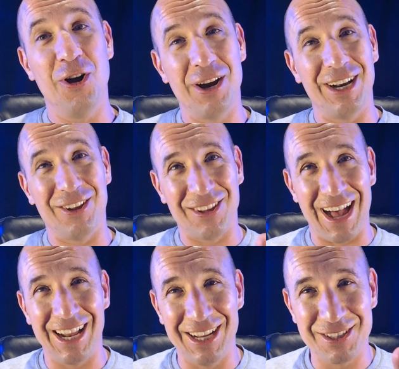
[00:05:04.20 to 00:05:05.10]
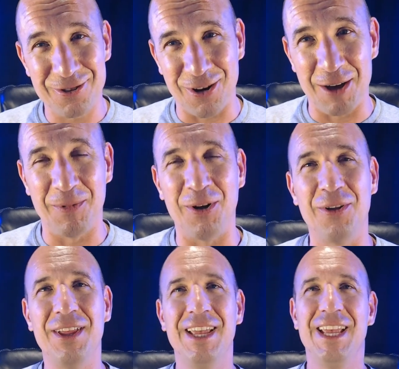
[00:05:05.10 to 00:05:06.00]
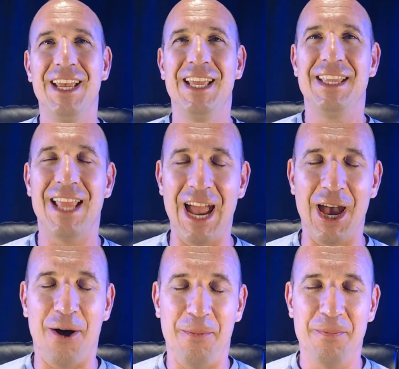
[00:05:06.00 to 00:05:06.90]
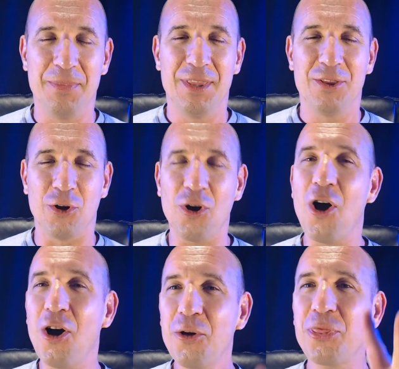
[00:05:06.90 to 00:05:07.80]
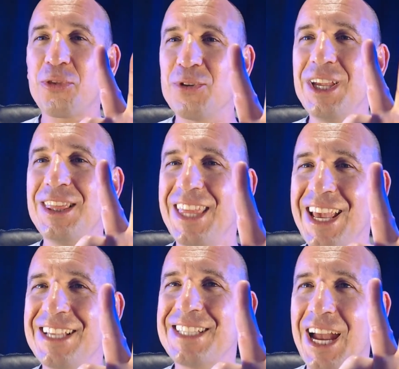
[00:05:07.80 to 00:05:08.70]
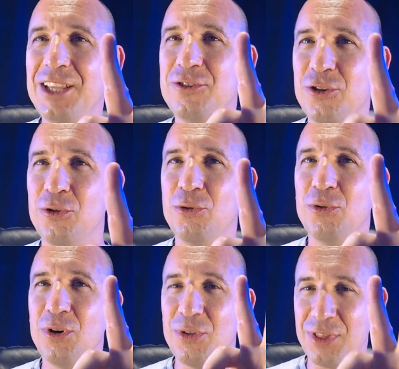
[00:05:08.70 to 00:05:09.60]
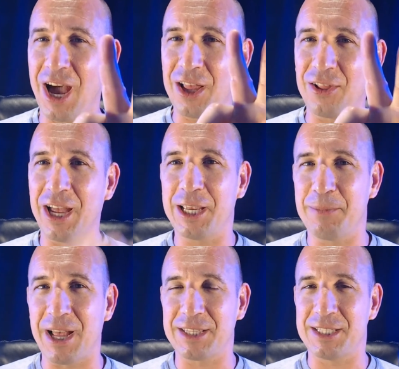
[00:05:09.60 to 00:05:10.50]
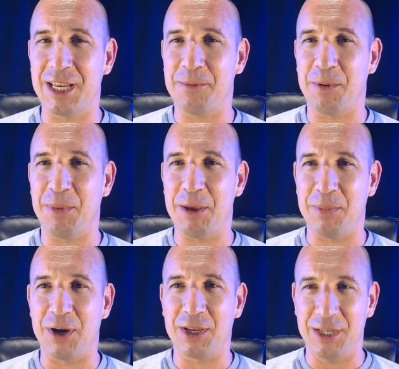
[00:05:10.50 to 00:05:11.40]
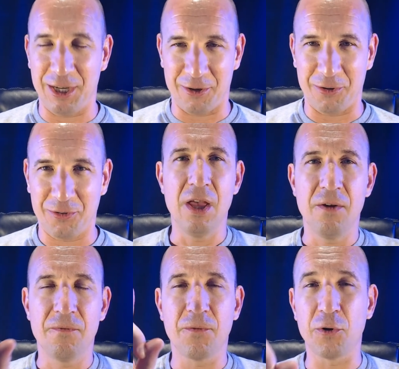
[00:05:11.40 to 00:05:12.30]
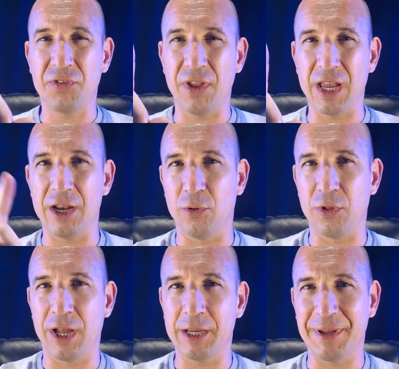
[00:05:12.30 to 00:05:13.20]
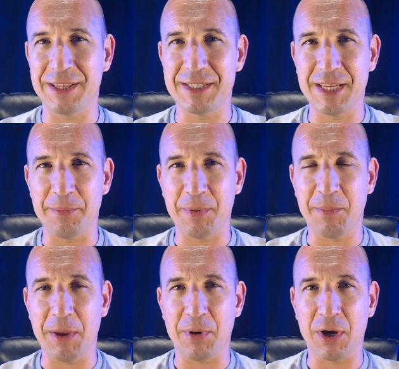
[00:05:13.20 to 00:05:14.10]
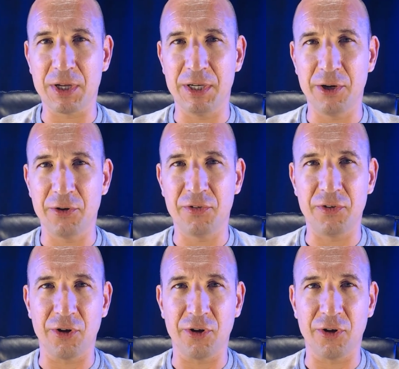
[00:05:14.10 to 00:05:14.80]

in a lot of trouble. Now, there are three things I do not like about the Tampa Bay Buccaneers. First thing I don't like about the Tampa Bay Buccaneers is their